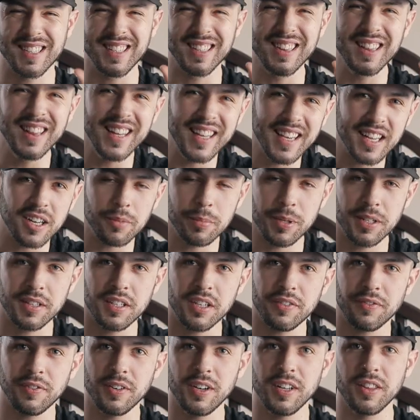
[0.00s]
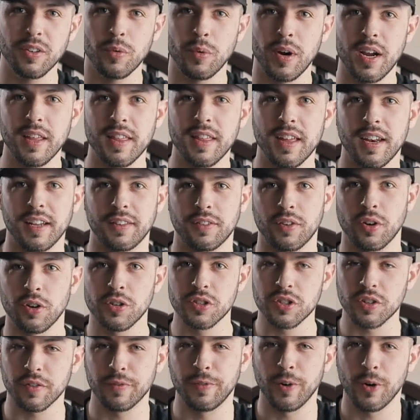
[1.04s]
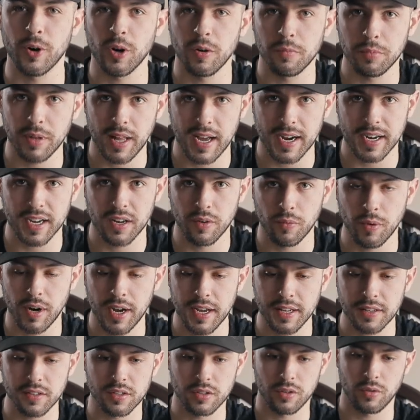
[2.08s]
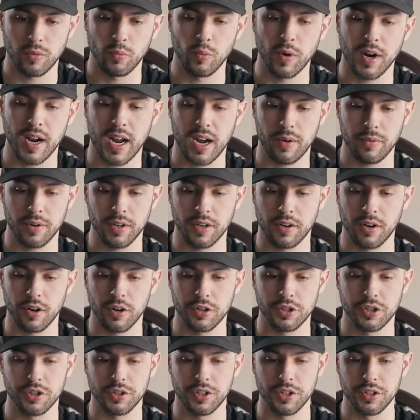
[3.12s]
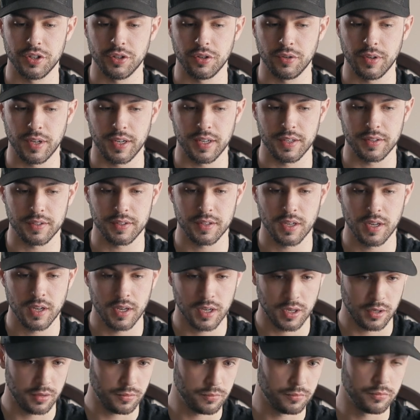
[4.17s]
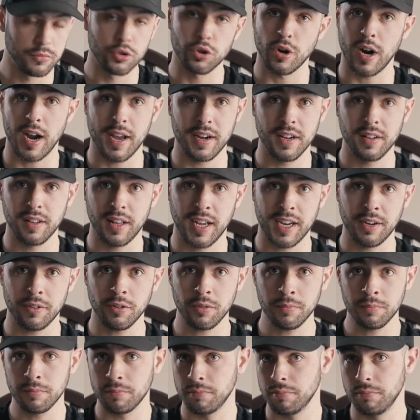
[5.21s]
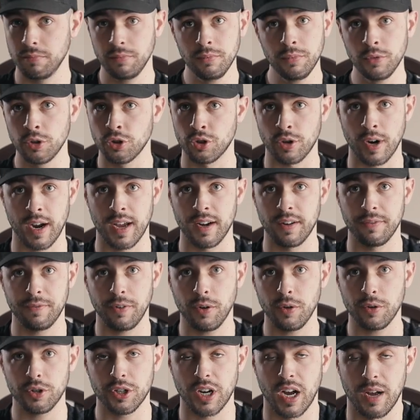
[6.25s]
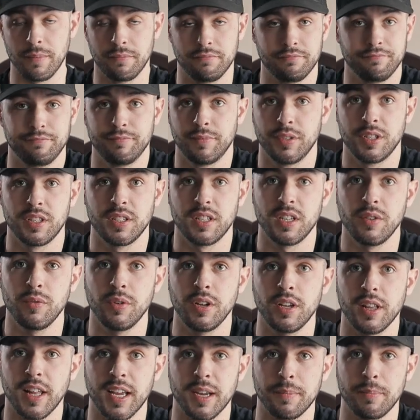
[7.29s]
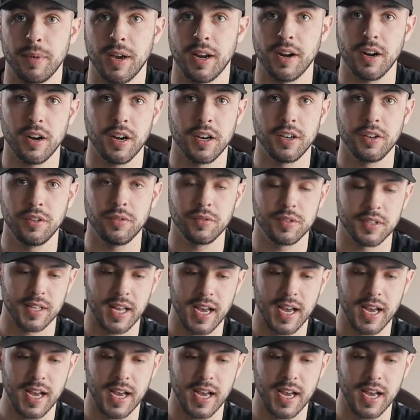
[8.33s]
It's a little bit different in the way that it turns your photo black and white. So what I would encourage you to do is try it in Lightroom, try it in Photoshop see what you like better and use